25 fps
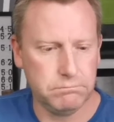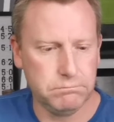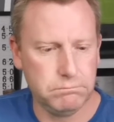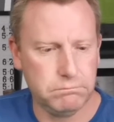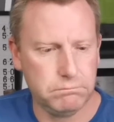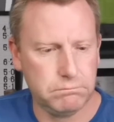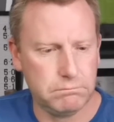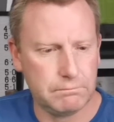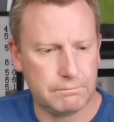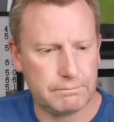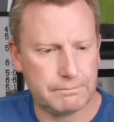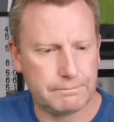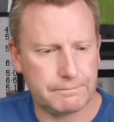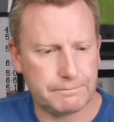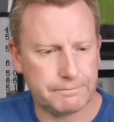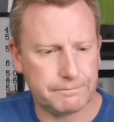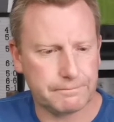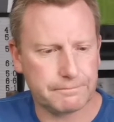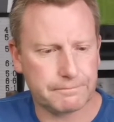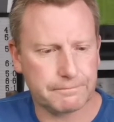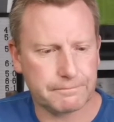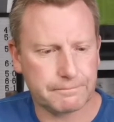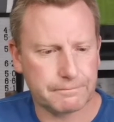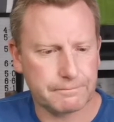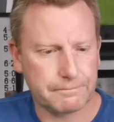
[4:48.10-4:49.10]

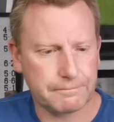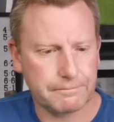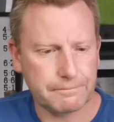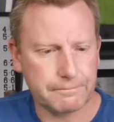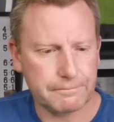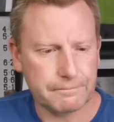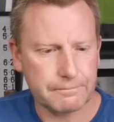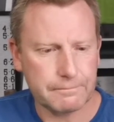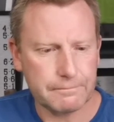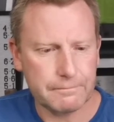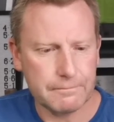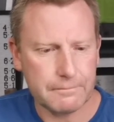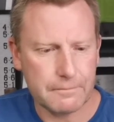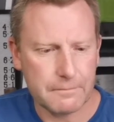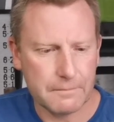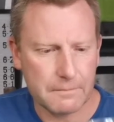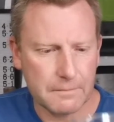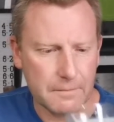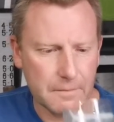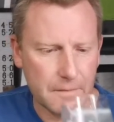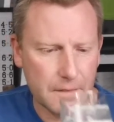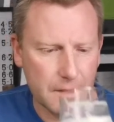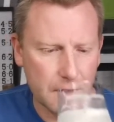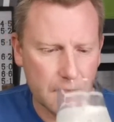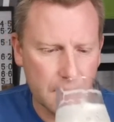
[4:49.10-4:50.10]

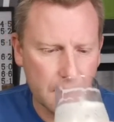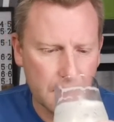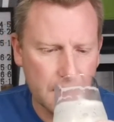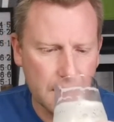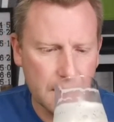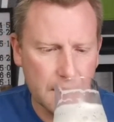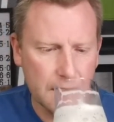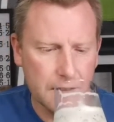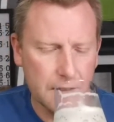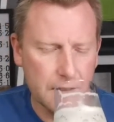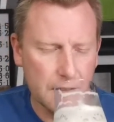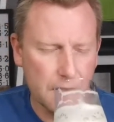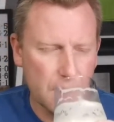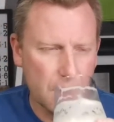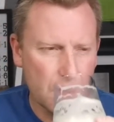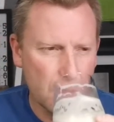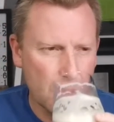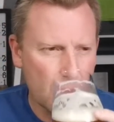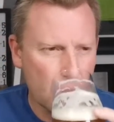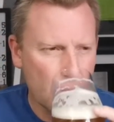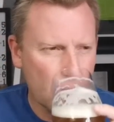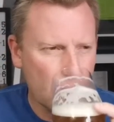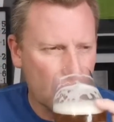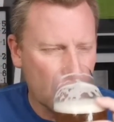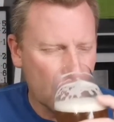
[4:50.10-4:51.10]

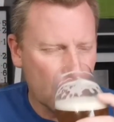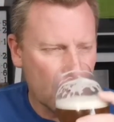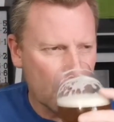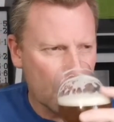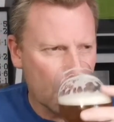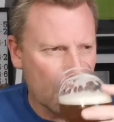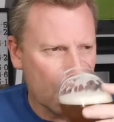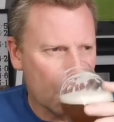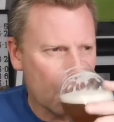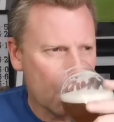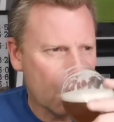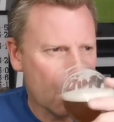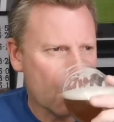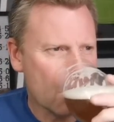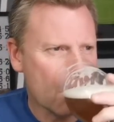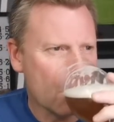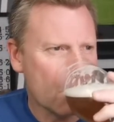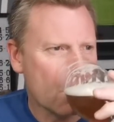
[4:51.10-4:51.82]
[no speech]